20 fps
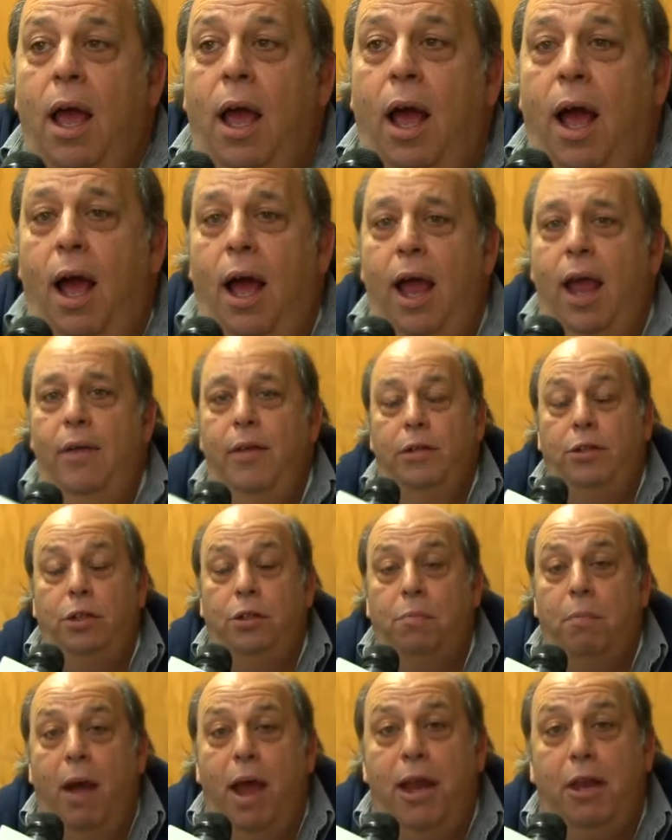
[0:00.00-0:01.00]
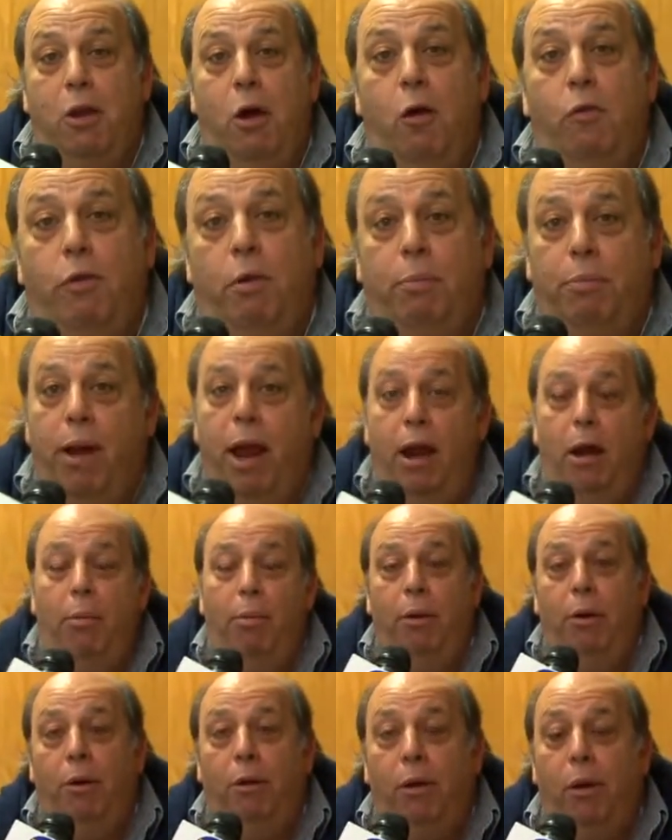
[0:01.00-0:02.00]
Hi, this is Mike over at
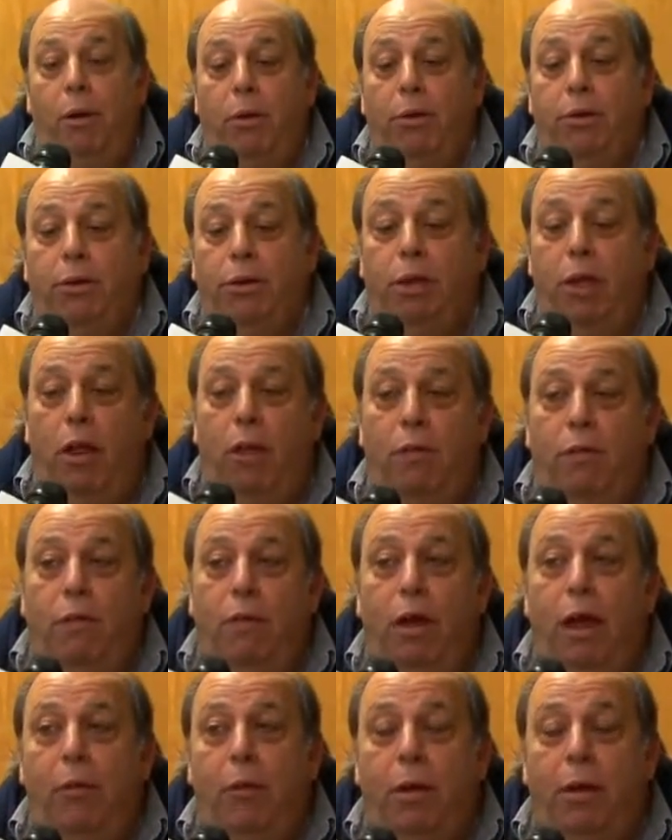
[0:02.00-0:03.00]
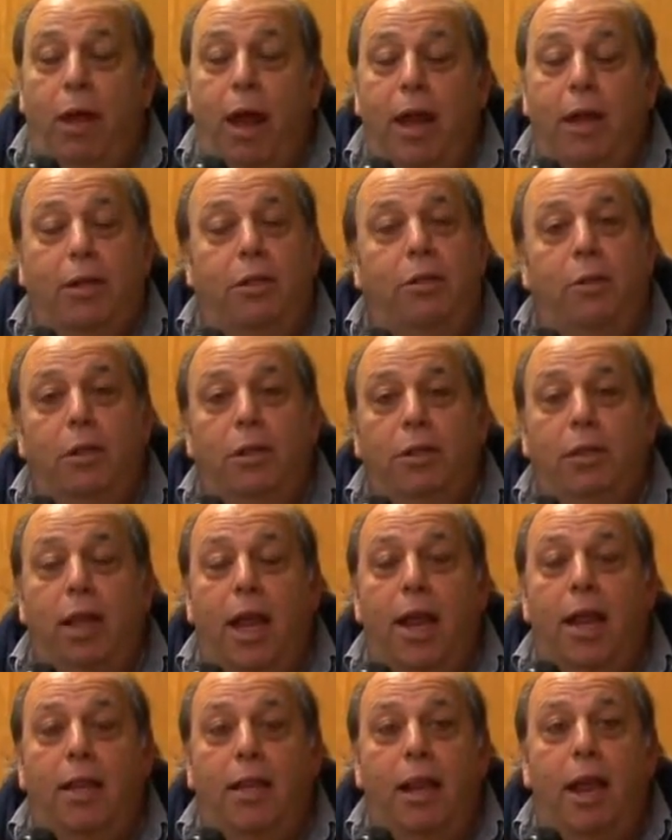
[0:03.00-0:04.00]
Brattleboro Gold and Silver. I would like to
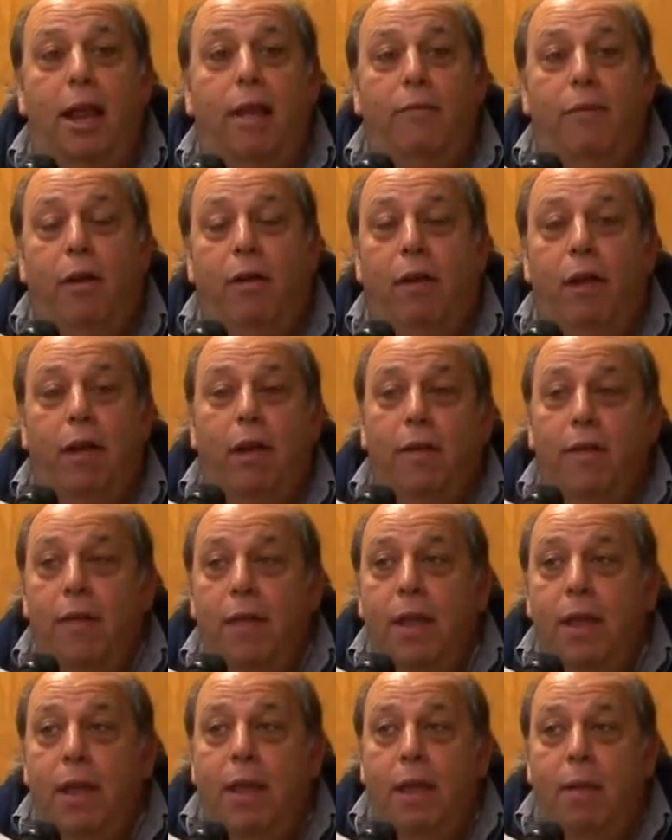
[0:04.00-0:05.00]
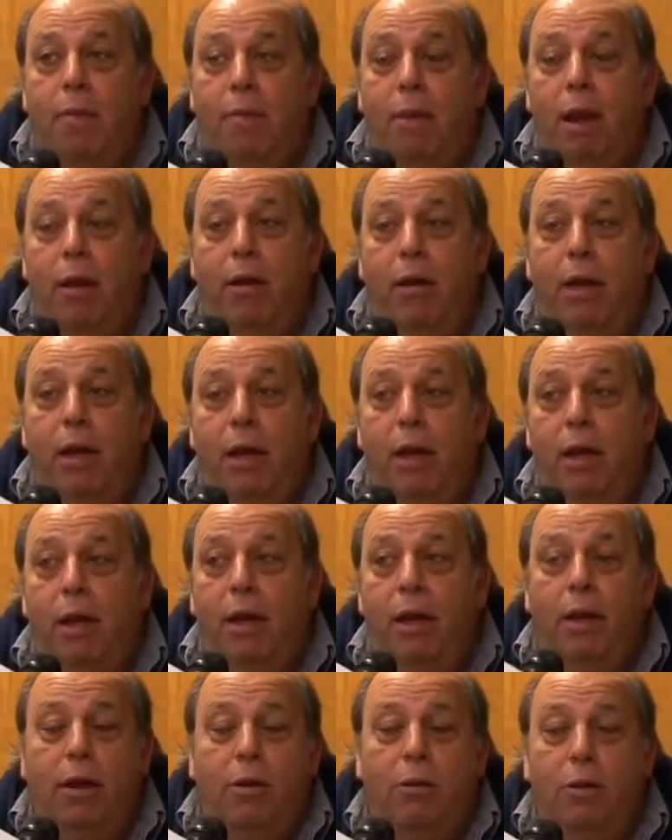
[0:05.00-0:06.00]
extend a very Merry
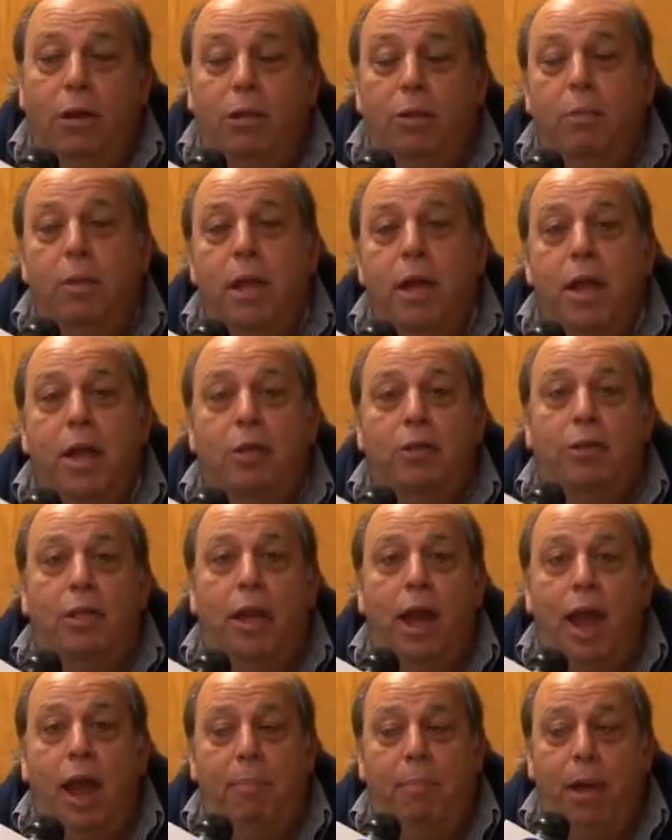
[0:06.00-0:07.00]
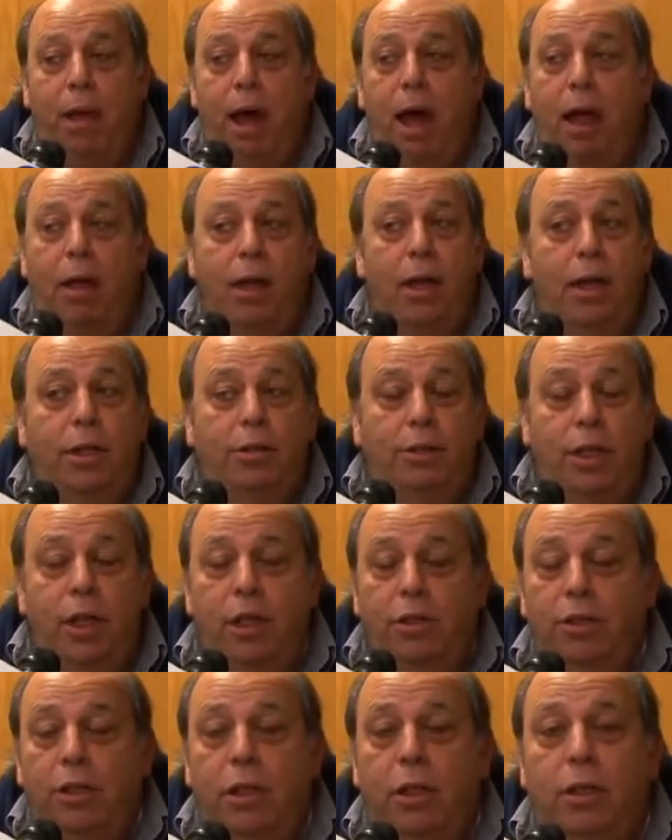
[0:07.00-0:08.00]
uh, Christmas and a happy holiday
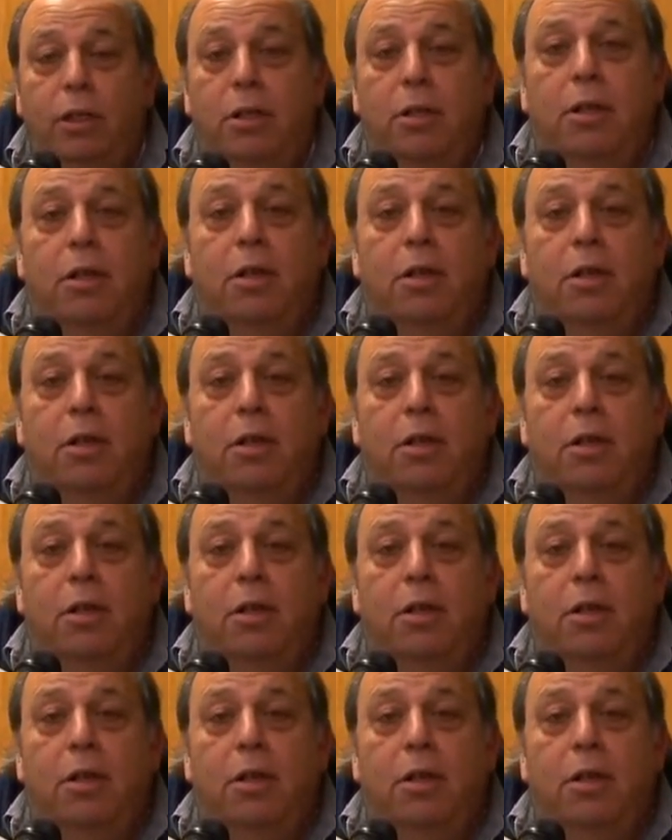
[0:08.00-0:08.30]
season.